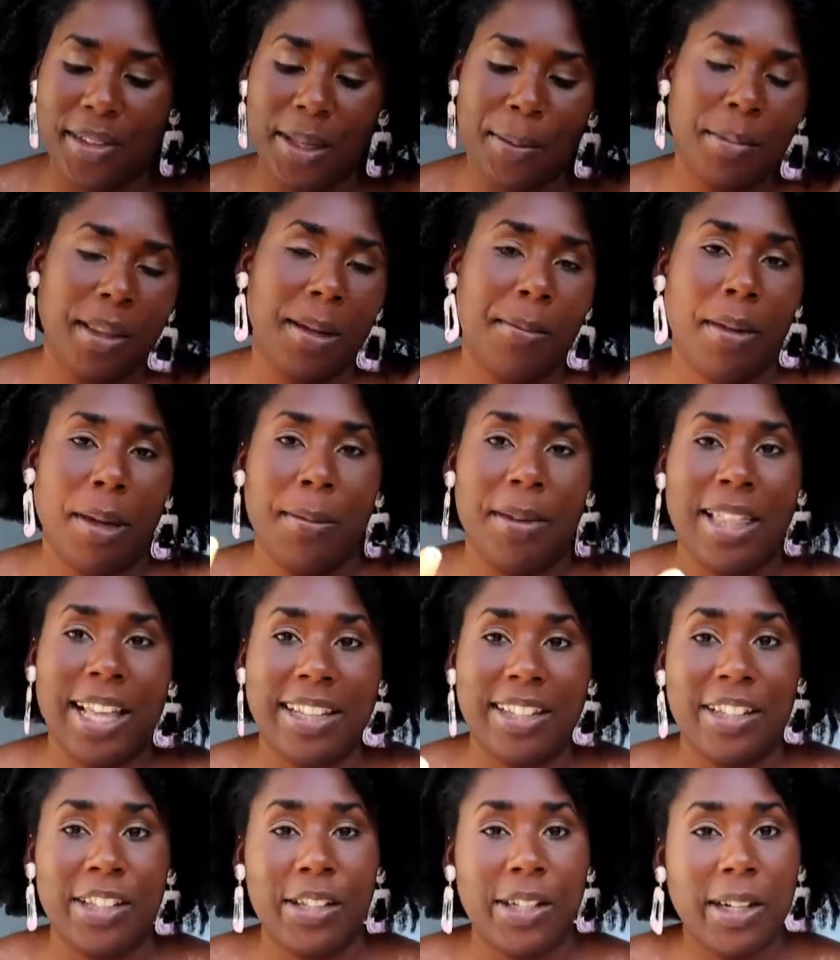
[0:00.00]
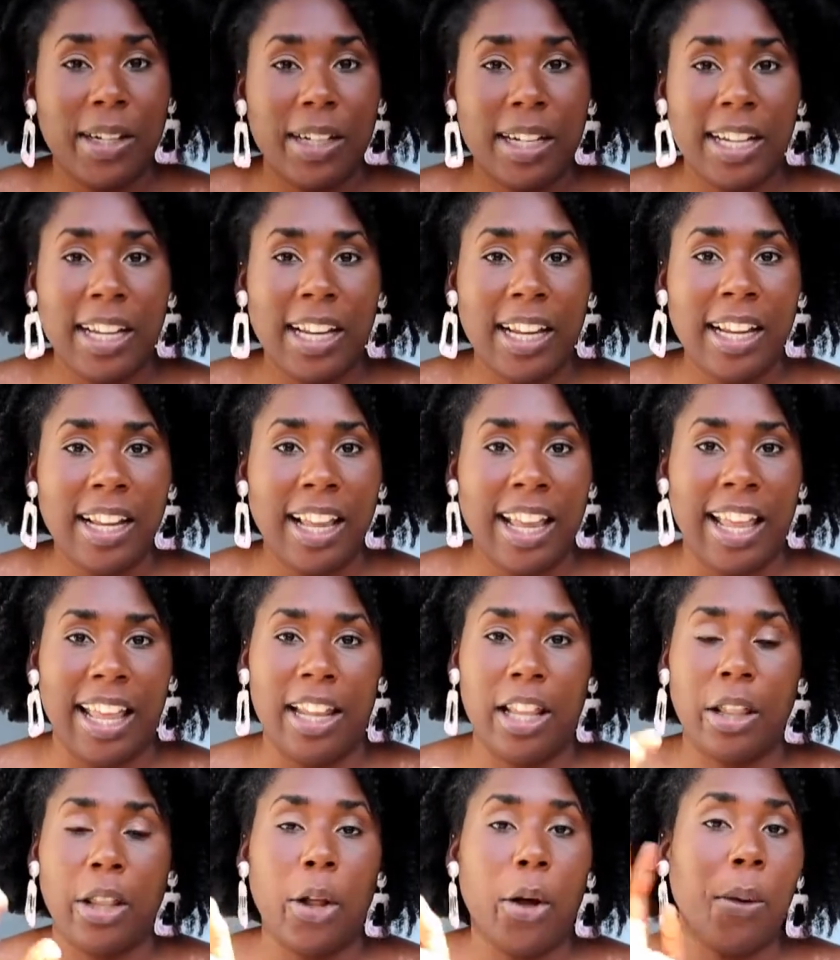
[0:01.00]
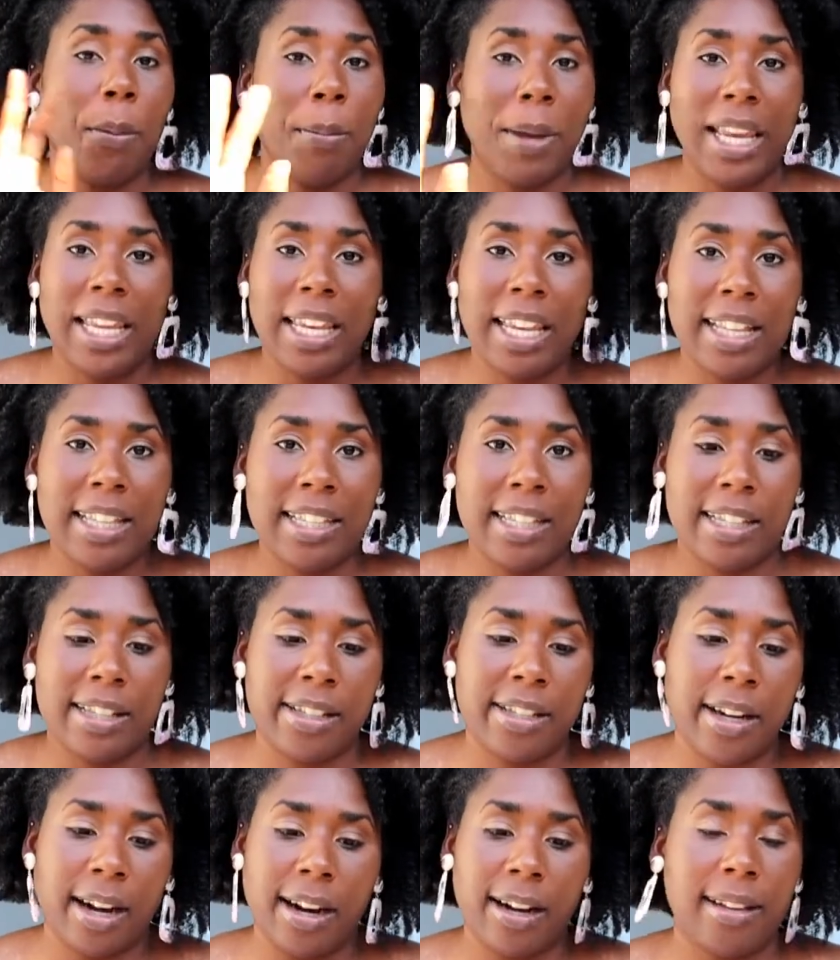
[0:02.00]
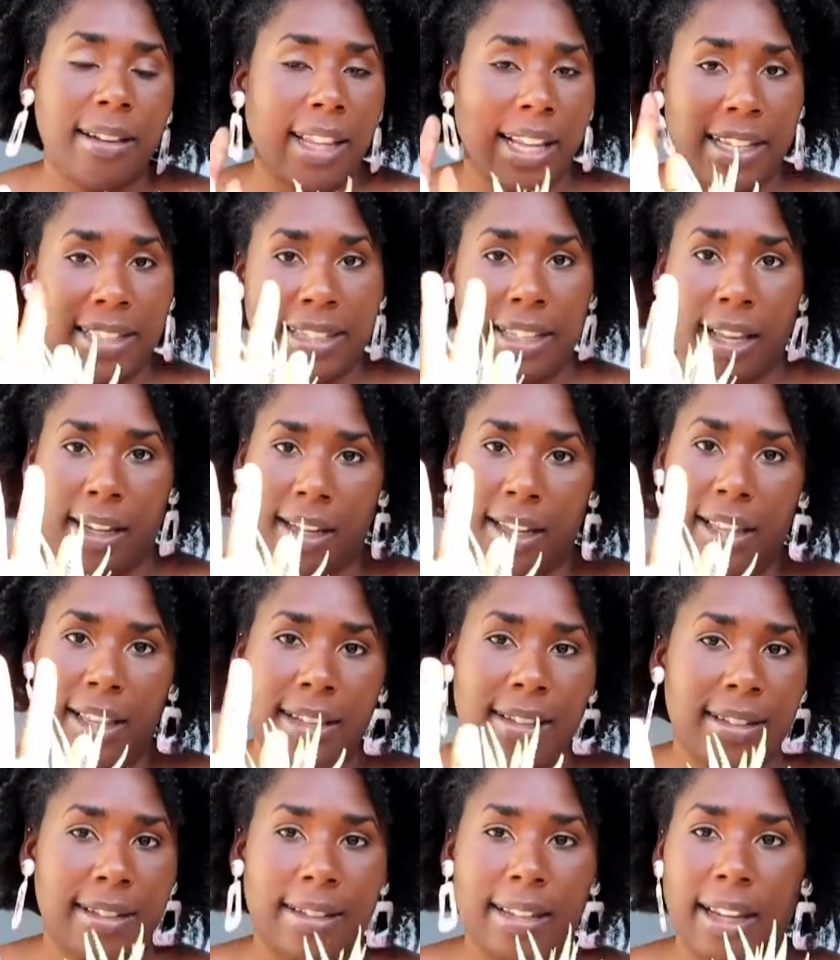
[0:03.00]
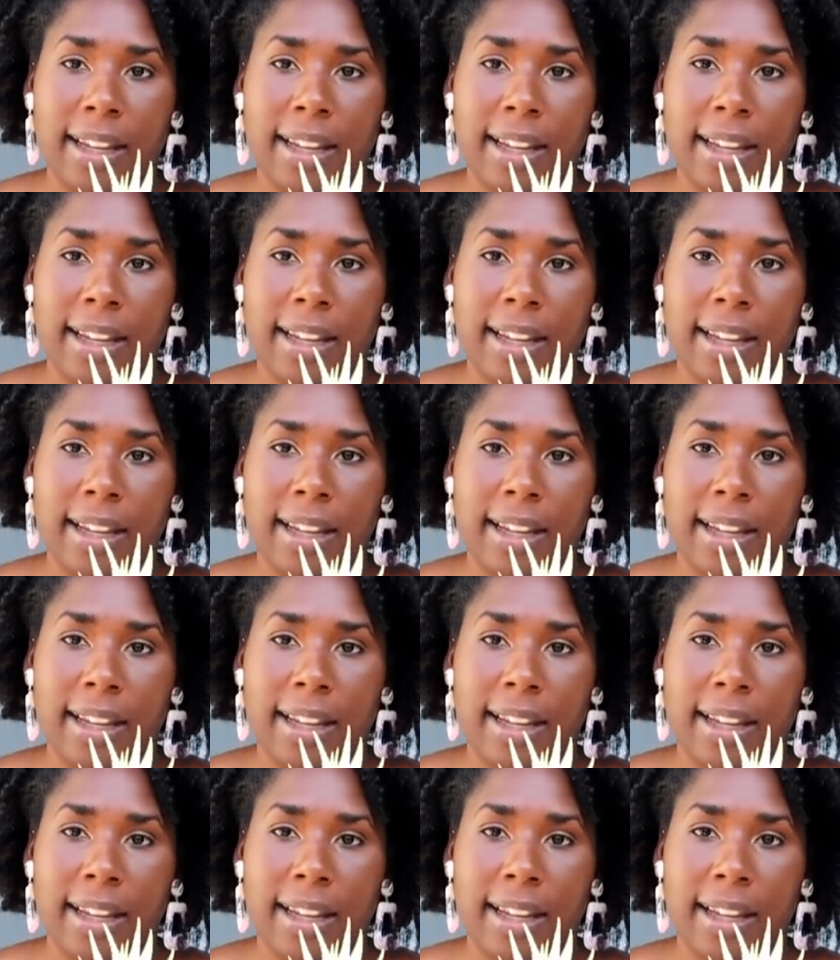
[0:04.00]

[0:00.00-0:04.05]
something maybe that's sturdy and low maintenance to start, like succulents.